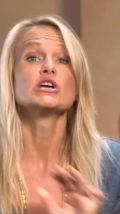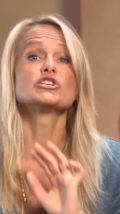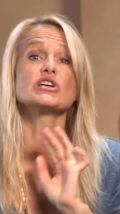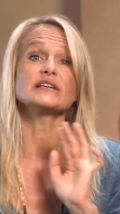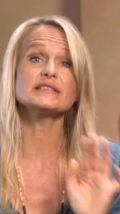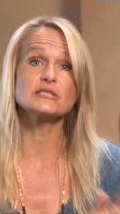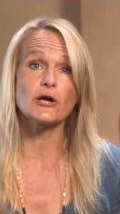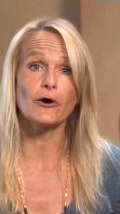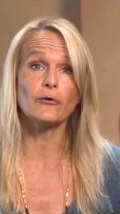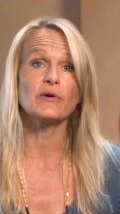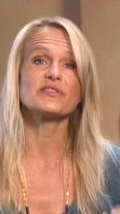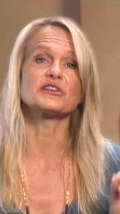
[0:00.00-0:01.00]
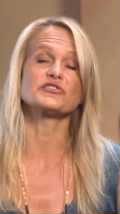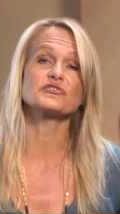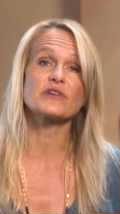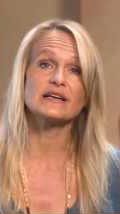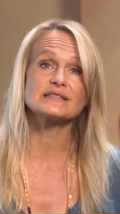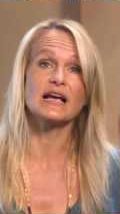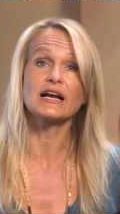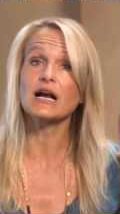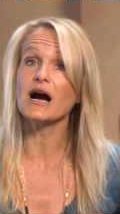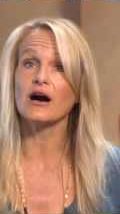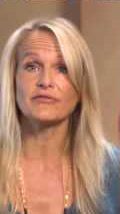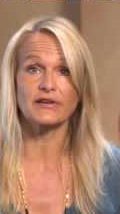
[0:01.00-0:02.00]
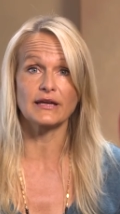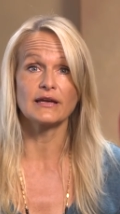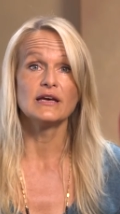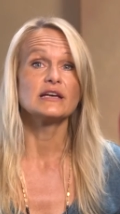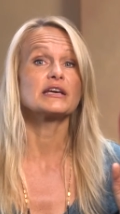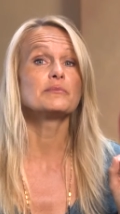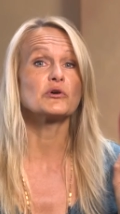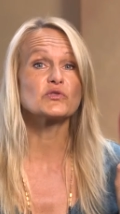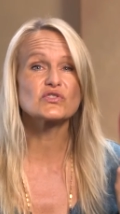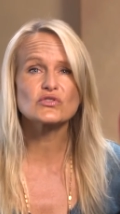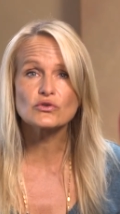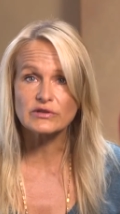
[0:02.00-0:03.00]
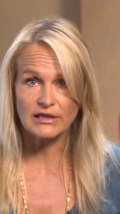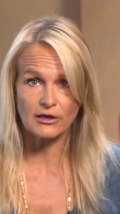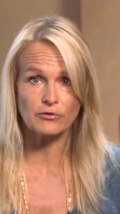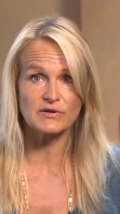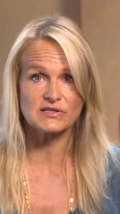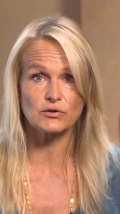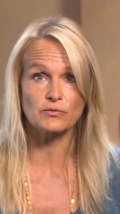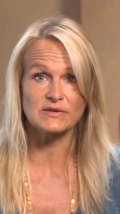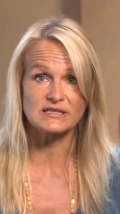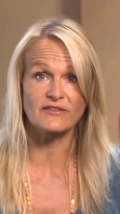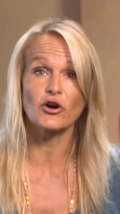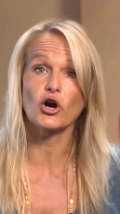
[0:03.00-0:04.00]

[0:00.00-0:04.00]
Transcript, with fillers: Just know that stress and coffee can most certainly increase your risk of